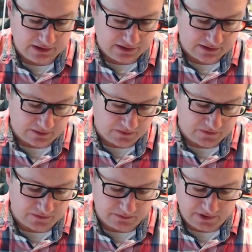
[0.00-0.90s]
Some of
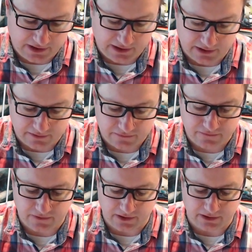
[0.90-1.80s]
them have
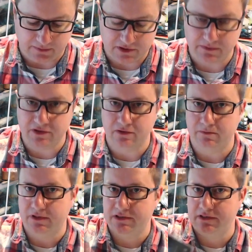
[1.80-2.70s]
a special
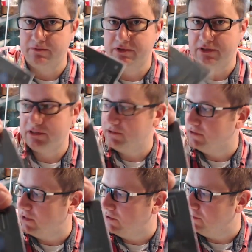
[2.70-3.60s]
ability, particularly the
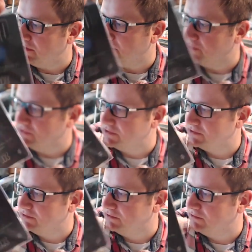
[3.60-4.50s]
lower numbers,
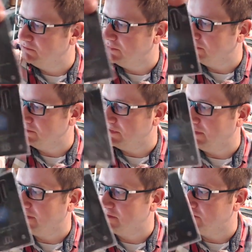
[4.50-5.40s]
because they
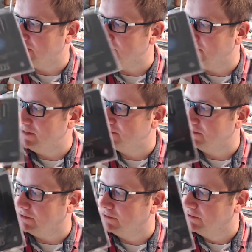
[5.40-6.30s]
activate later.